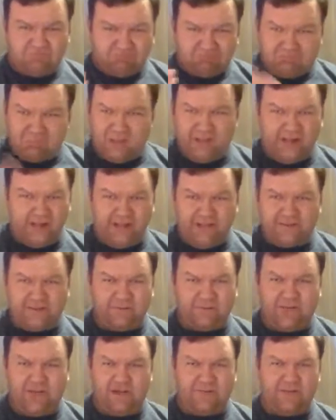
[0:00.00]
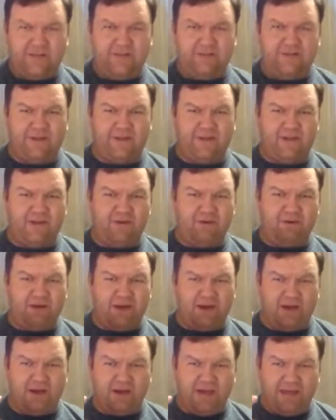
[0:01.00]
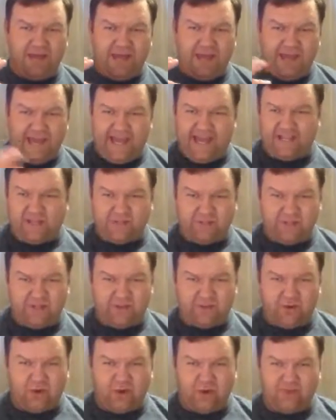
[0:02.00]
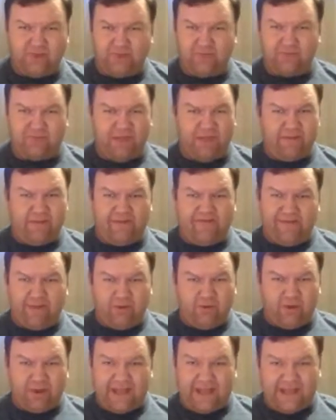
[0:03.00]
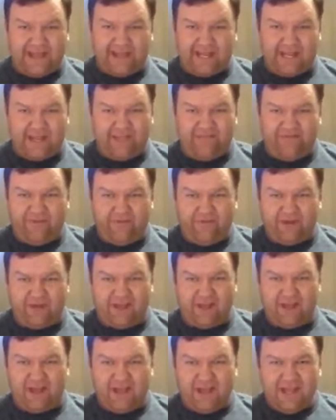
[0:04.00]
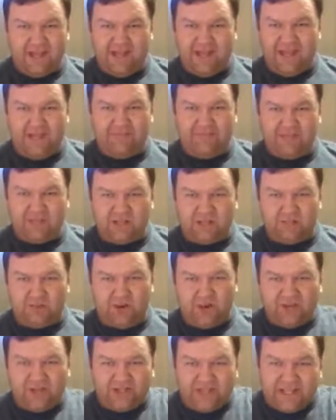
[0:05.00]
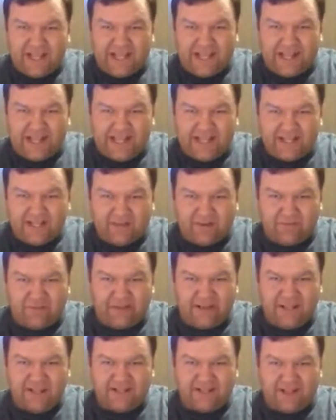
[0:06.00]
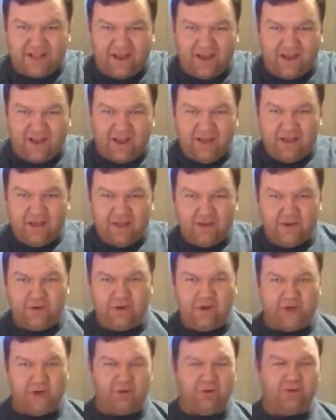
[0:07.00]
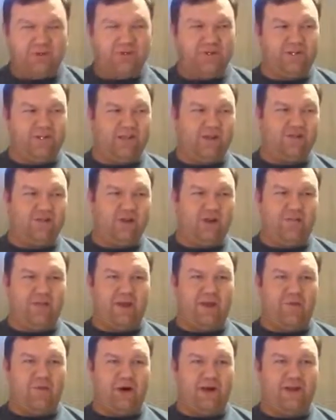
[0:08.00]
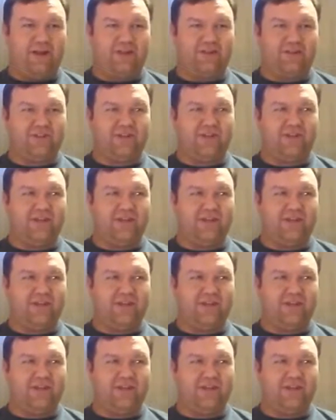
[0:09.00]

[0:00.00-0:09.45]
leave some comments below. Ask me some questions. Maybe if you wanna leave me some questions, I can ask some of these YouTubers that y'all might watch.